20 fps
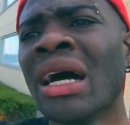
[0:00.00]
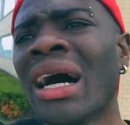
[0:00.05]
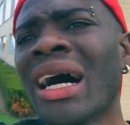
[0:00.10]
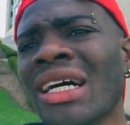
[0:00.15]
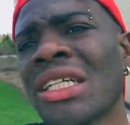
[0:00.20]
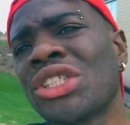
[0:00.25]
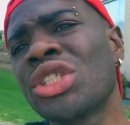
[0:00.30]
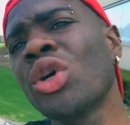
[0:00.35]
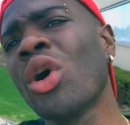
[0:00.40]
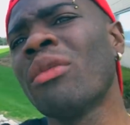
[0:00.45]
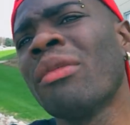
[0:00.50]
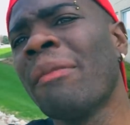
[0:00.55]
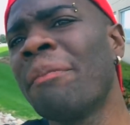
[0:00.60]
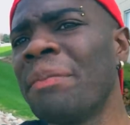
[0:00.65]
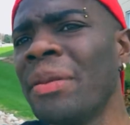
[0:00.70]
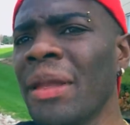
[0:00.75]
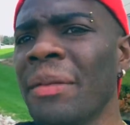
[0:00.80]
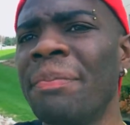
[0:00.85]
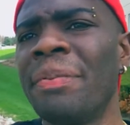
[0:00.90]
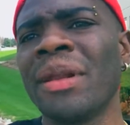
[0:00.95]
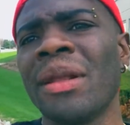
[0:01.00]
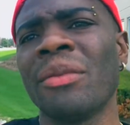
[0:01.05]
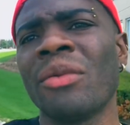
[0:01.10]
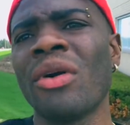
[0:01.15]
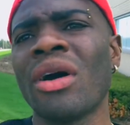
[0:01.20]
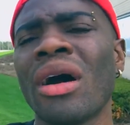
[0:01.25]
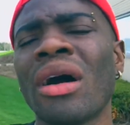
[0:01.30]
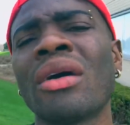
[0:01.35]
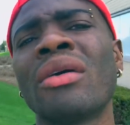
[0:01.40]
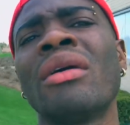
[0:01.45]
And show my people them
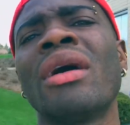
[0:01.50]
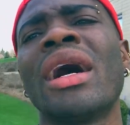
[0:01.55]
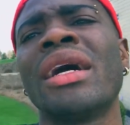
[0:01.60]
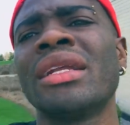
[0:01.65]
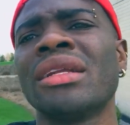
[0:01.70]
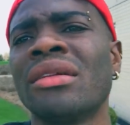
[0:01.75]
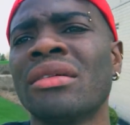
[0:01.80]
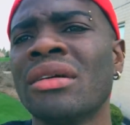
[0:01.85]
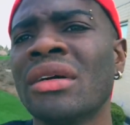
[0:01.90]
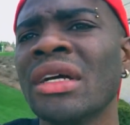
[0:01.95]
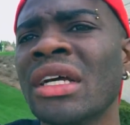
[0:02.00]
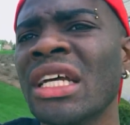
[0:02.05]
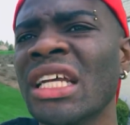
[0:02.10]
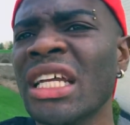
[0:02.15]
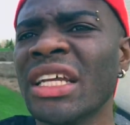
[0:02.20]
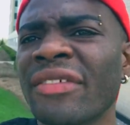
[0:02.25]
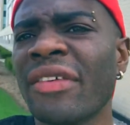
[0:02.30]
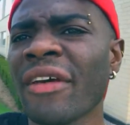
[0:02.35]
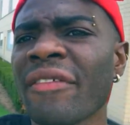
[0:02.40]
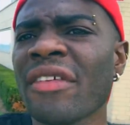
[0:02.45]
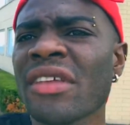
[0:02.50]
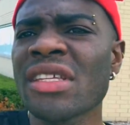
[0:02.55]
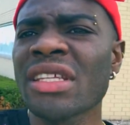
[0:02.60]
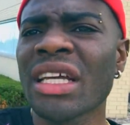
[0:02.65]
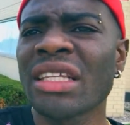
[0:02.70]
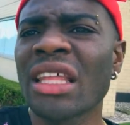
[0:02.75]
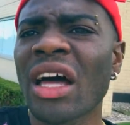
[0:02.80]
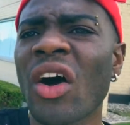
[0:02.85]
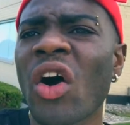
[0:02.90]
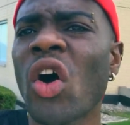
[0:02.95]
what I go on, you know. Even if it's
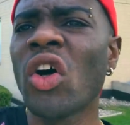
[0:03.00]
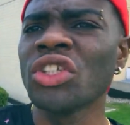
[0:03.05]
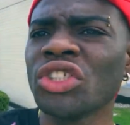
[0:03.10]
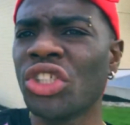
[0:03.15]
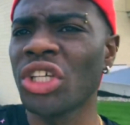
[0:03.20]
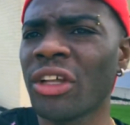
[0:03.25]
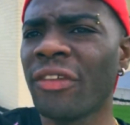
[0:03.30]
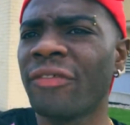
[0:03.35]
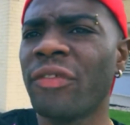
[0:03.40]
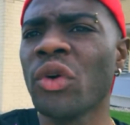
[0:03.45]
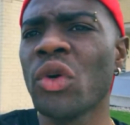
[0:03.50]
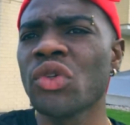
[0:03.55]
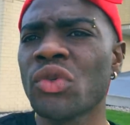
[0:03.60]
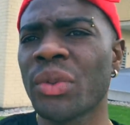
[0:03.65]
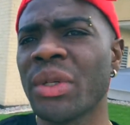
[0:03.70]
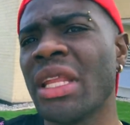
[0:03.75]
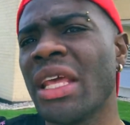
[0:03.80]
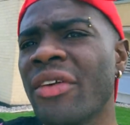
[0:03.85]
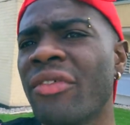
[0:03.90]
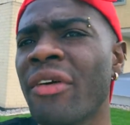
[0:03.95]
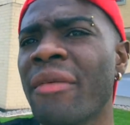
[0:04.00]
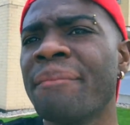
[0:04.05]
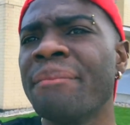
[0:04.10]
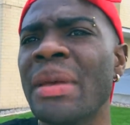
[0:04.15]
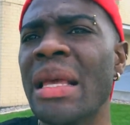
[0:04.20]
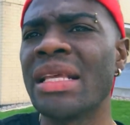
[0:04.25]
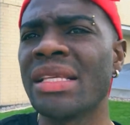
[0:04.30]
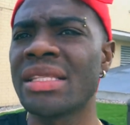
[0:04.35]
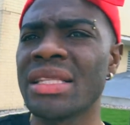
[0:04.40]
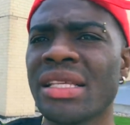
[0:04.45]
get 100 views, we leave a
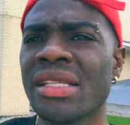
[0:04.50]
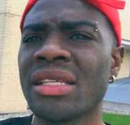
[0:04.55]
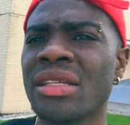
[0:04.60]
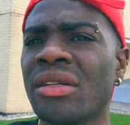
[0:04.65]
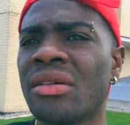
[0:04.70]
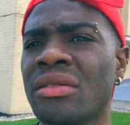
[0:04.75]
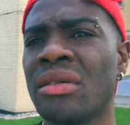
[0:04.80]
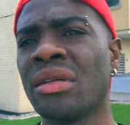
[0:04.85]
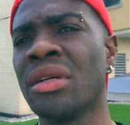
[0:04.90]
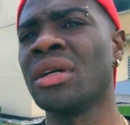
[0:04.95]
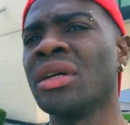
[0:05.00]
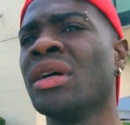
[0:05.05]
business, you know.